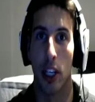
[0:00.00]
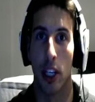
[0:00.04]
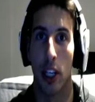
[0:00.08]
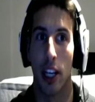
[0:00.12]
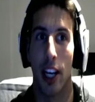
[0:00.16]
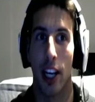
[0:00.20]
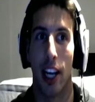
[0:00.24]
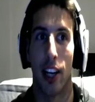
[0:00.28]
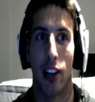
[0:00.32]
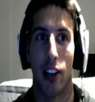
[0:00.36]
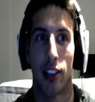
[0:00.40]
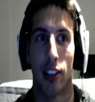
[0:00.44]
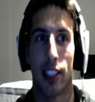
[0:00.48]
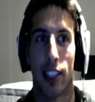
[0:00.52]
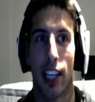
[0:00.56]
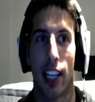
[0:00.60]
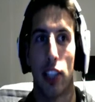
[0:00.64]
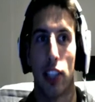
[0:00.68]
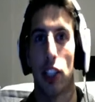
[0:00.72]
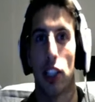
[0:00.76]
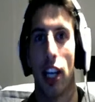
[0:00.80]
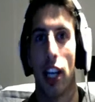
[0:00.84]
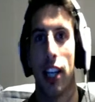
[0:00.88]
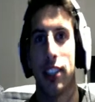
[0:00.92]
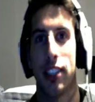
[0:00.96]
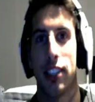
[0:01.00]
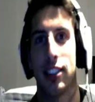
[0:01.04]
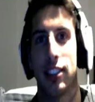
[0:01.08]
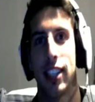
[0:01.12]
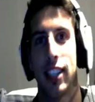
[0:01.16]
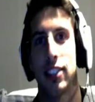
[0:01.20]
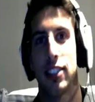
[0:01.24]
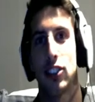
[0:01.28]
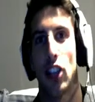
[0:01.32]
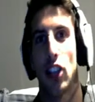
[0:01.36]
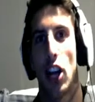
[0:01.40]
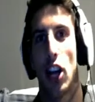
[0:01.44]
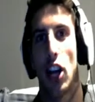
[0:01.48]
and I'll catch you guys next
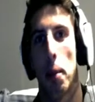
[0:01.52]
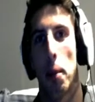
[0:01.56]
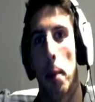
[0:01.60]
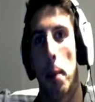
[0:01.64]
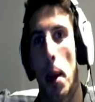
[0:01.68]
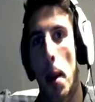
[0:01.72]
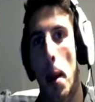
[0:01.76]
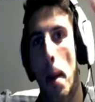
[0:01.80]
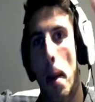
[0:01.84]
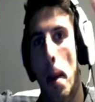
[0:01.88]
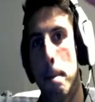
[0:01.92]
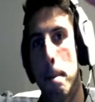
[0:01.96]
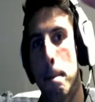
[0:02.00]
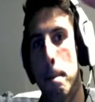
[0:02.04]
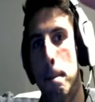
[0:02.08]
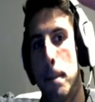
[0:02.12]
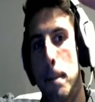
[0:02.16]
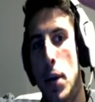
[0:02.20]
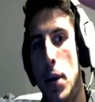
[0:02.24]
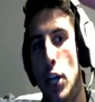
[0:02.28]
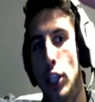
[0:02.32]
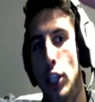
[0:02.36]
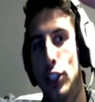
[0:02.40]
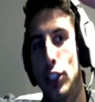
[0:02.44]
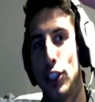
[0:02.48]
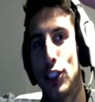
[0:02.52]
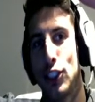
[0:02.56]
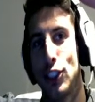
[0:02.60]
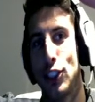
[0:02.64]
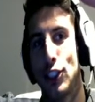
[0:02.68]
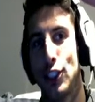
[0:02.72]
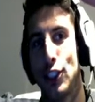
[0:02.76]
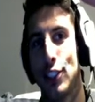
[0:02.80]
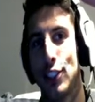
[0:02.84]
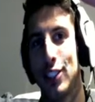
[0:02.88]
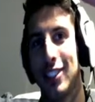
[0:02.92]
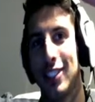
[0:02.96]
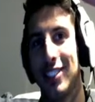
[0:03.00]
time.
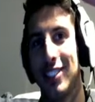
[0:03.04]
Peace!